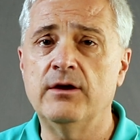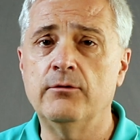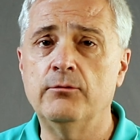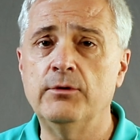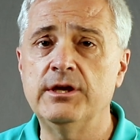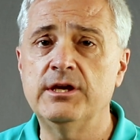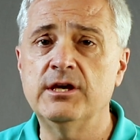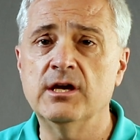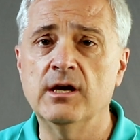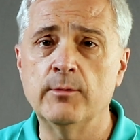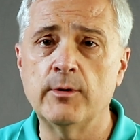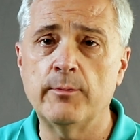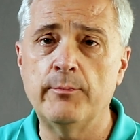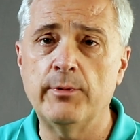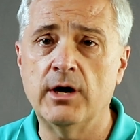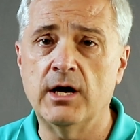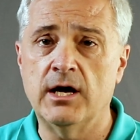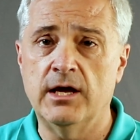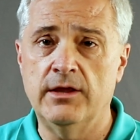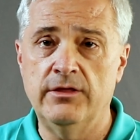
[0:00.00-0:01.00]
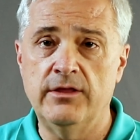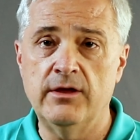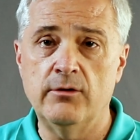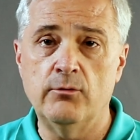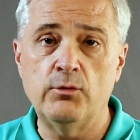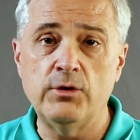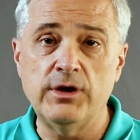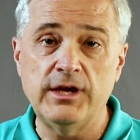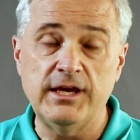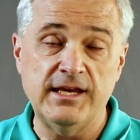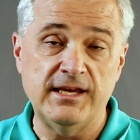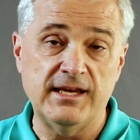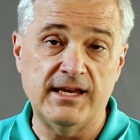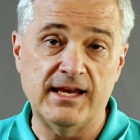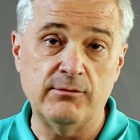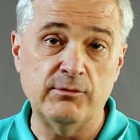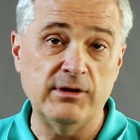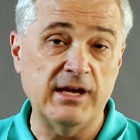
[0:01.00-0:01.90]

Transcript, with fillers: that we come upon that we,